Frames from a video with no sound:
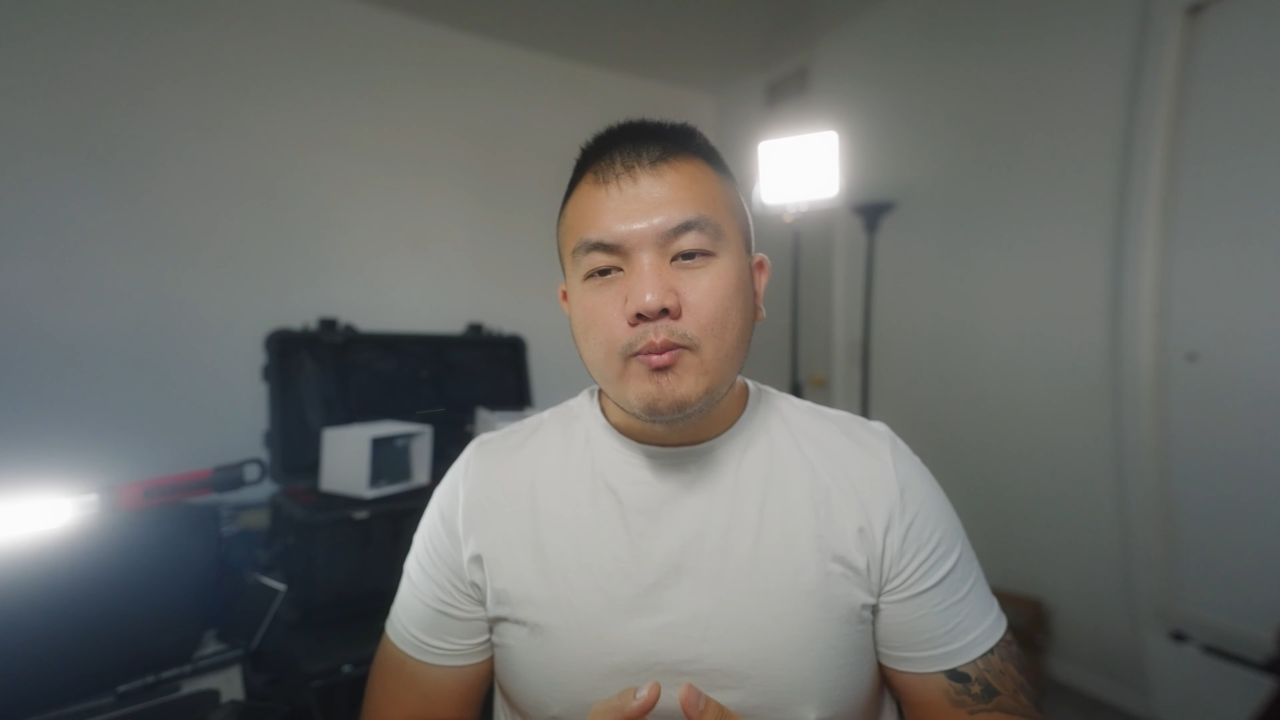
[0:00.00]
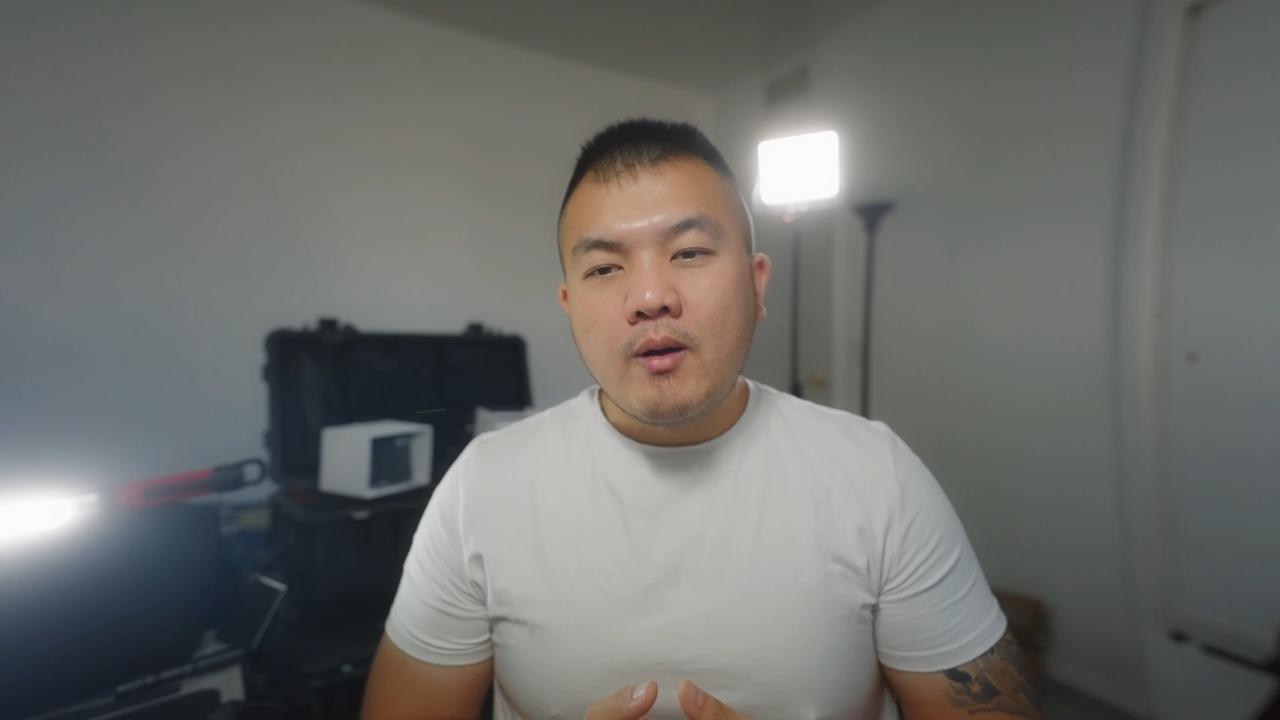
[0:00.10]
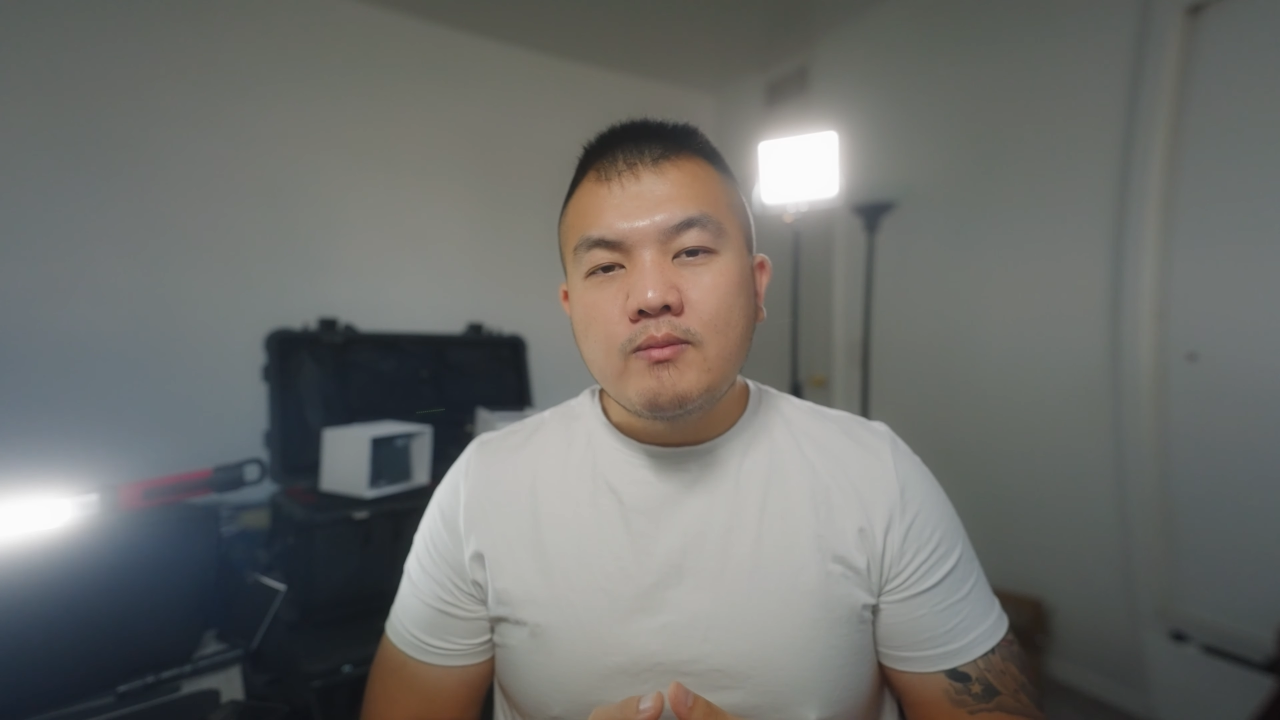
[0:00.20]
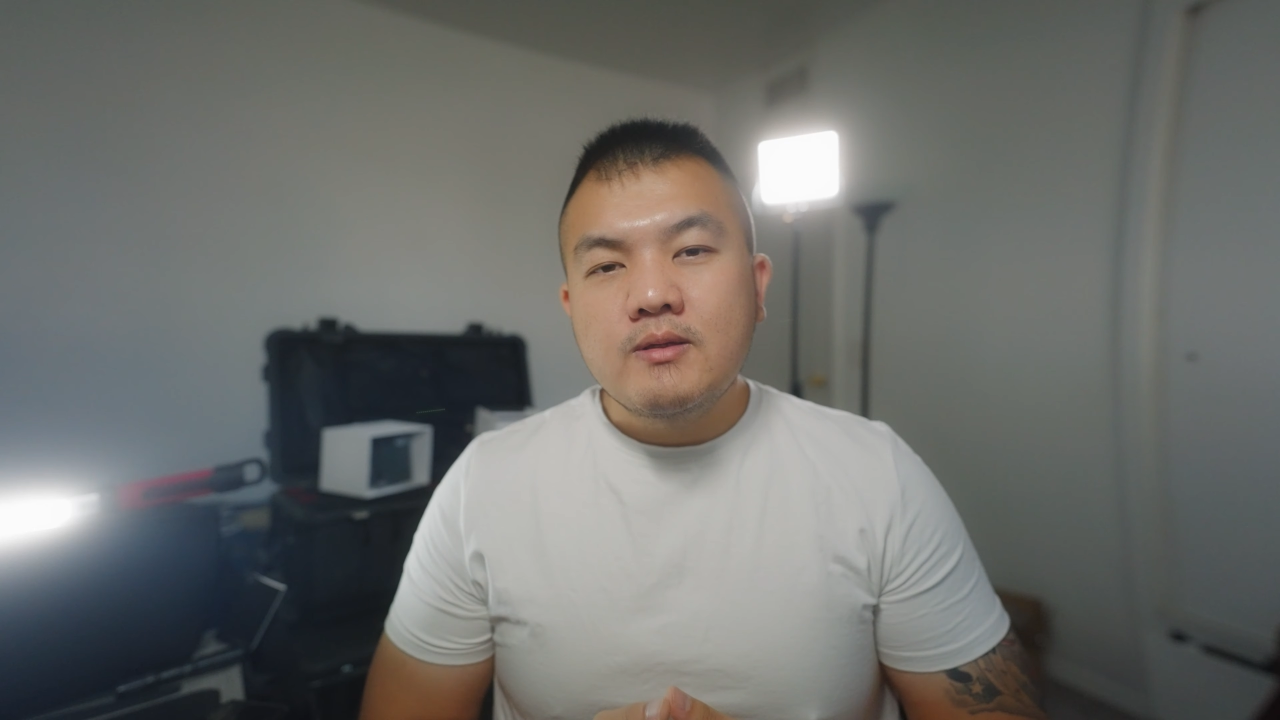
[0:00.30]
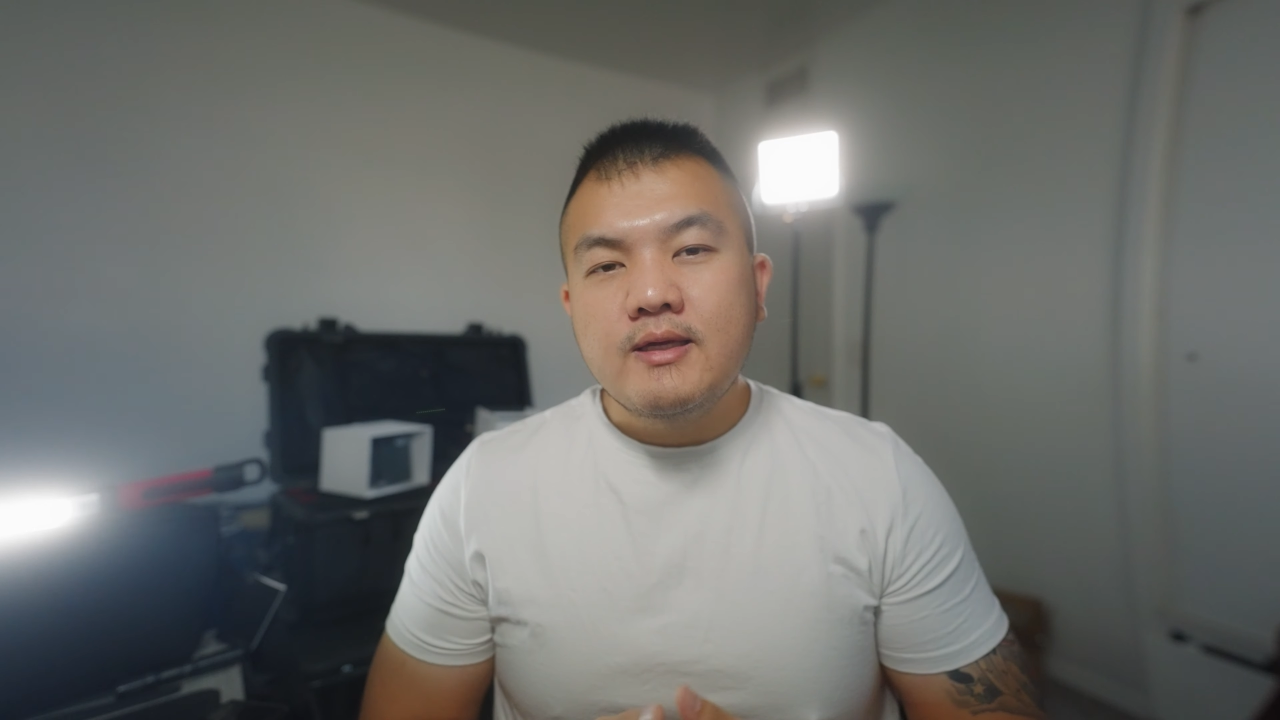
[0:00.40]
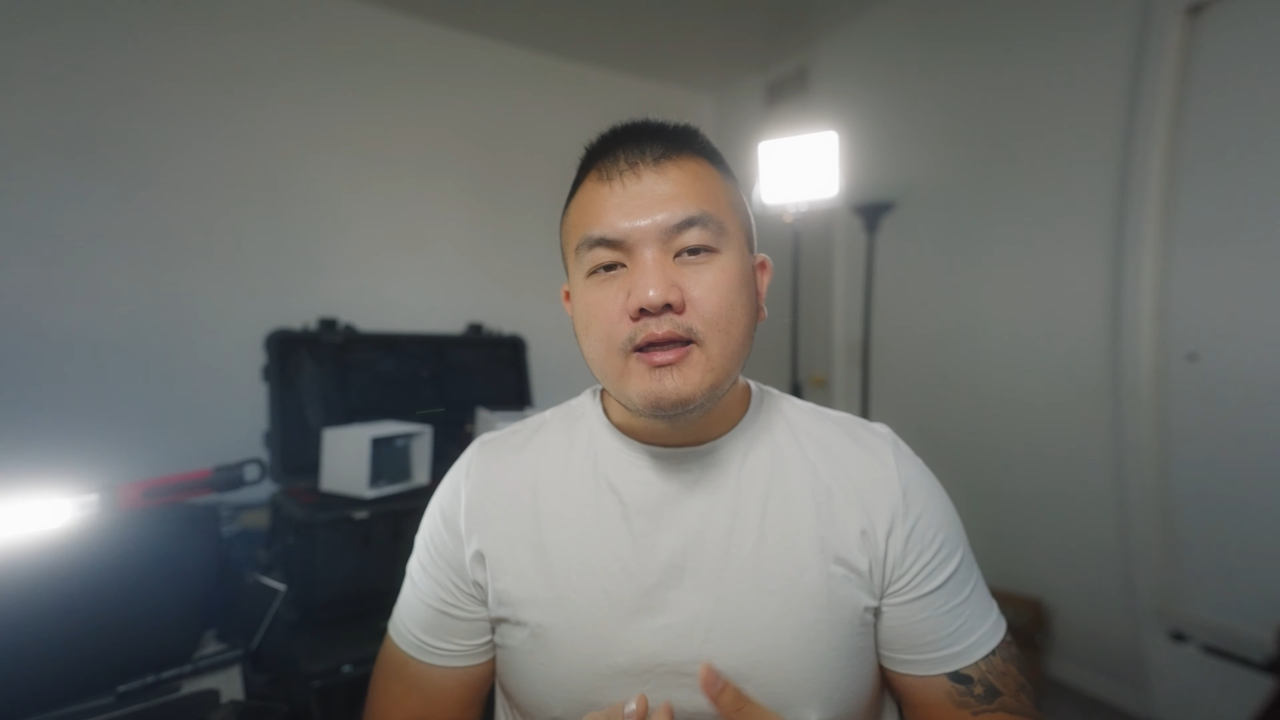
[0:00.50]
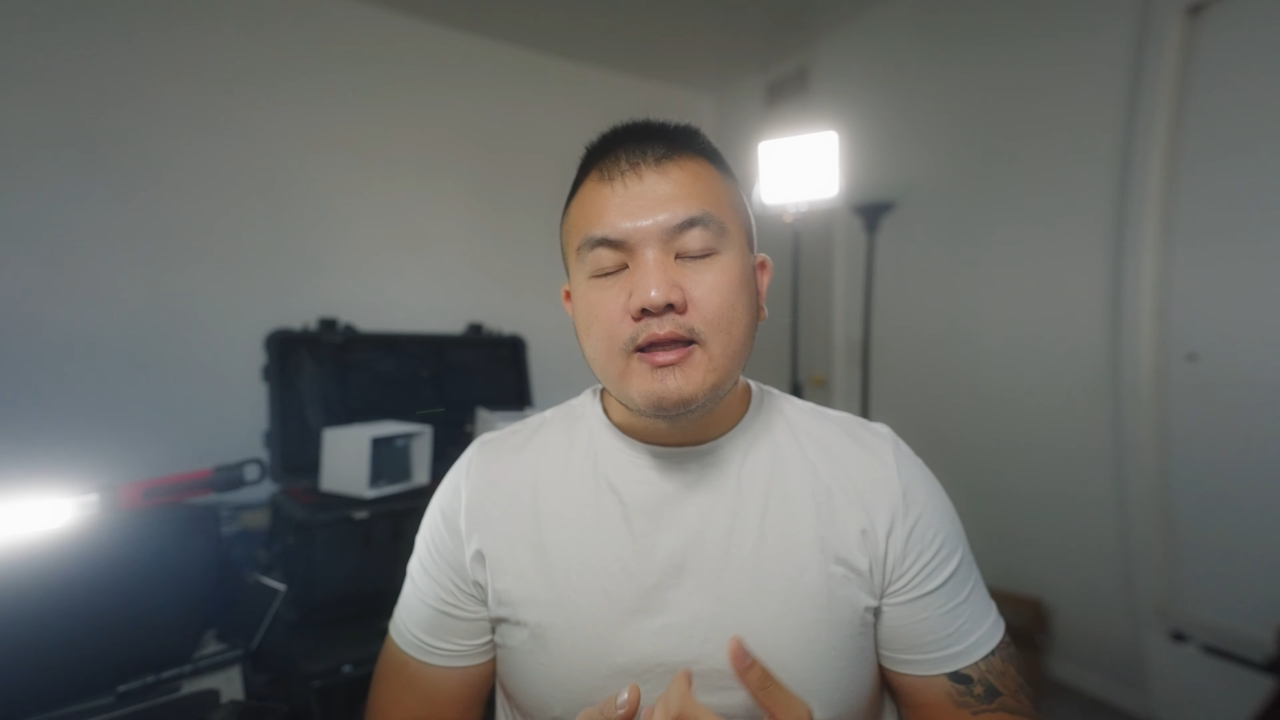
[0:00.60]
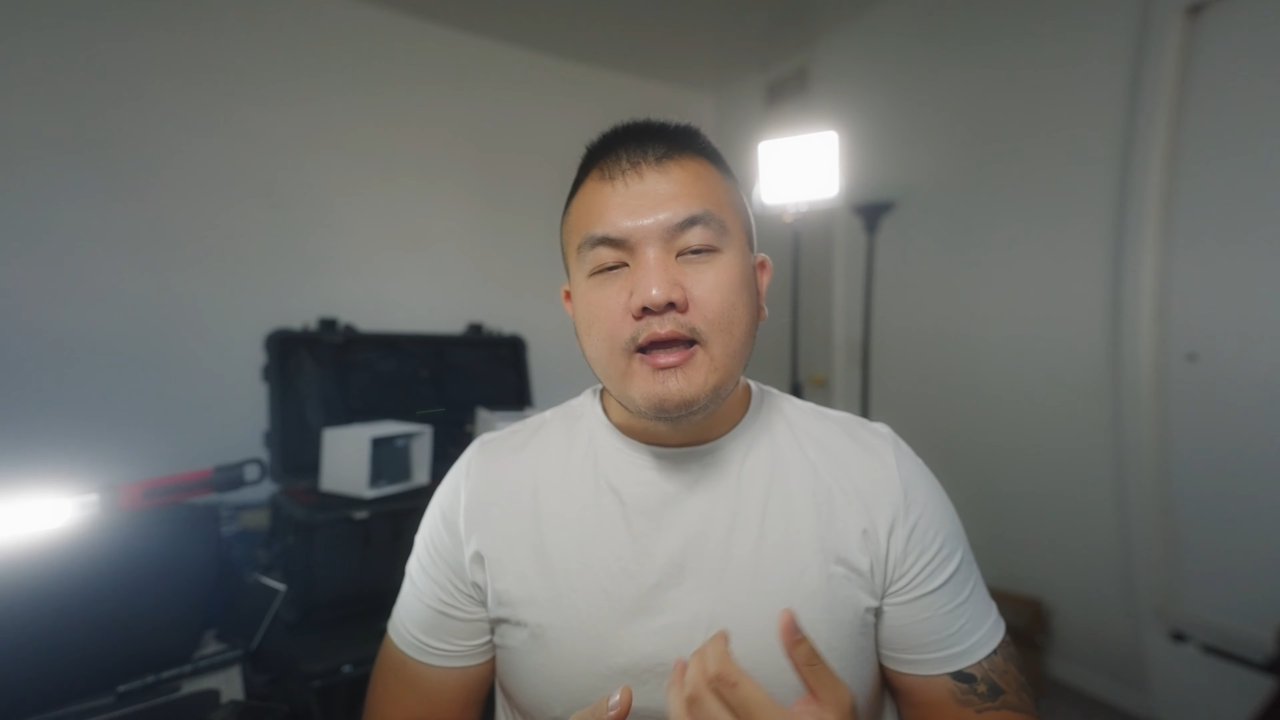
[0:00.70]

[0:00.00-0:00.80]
probably get